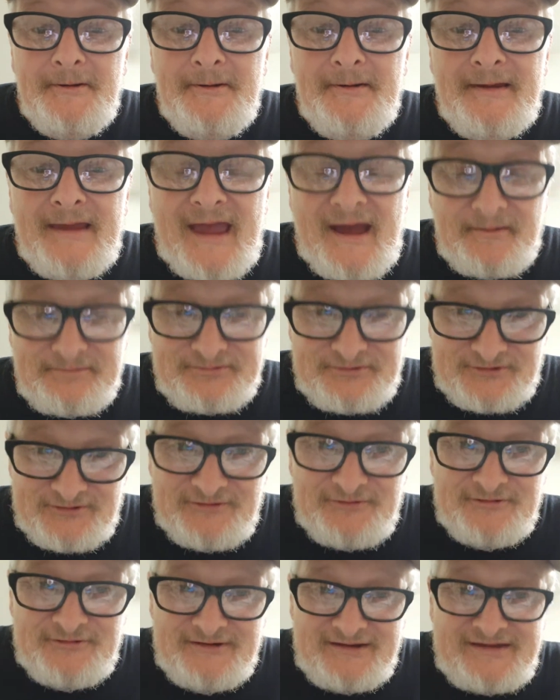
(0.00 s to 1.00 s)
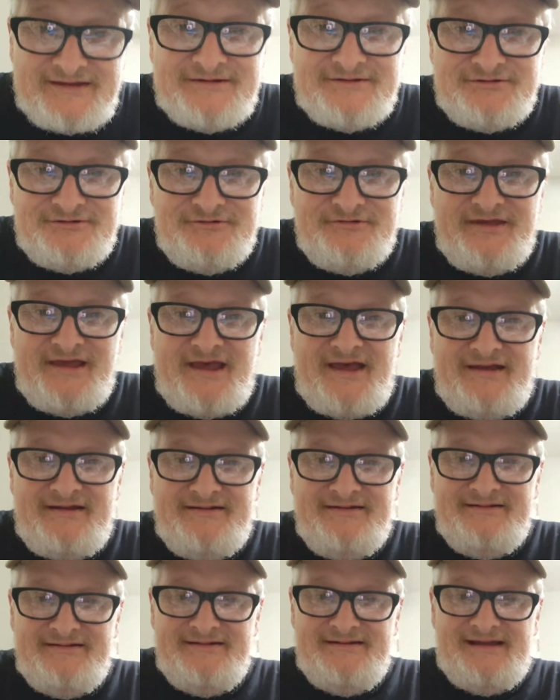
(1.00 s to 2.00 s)
Absolutely can do that.
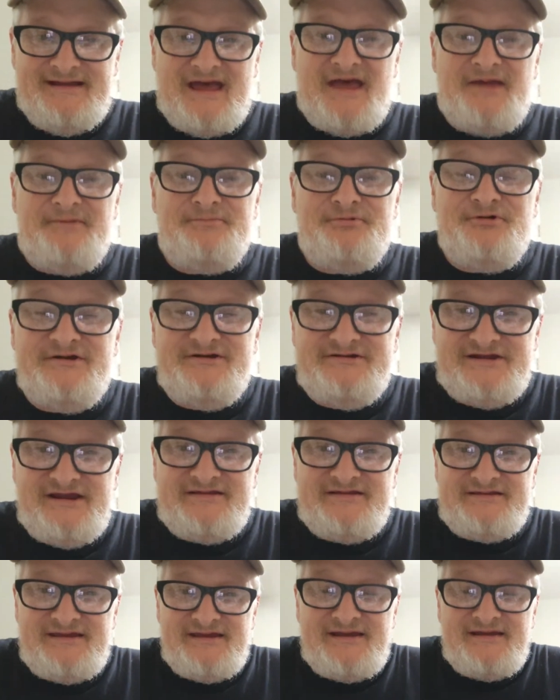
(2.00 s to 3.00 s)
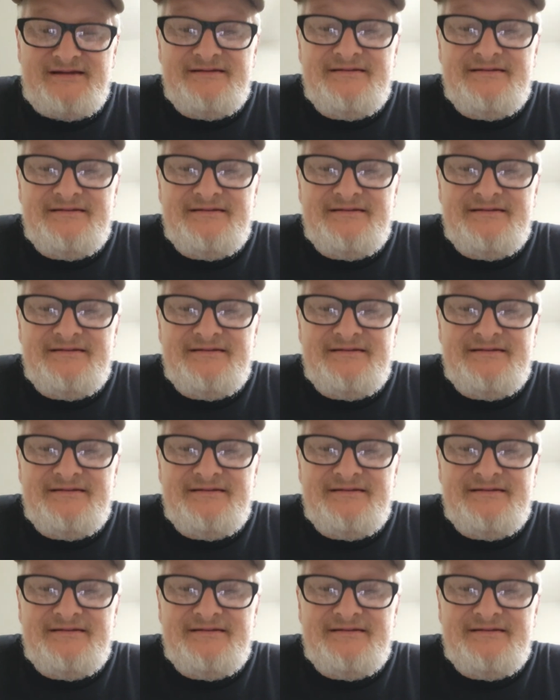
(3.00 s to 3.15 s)
I'd appreciate that.